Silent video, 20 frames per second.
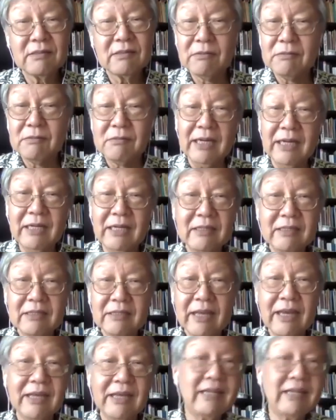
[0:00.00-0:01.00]
right?
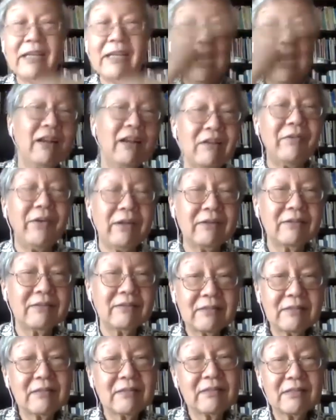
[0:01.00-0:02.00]
And at the end of it,
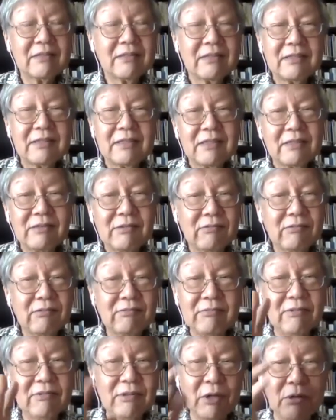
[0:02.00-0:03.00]

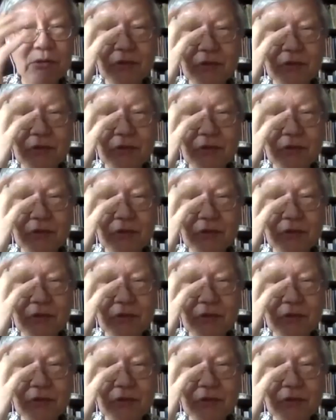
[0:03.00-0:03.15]
you know,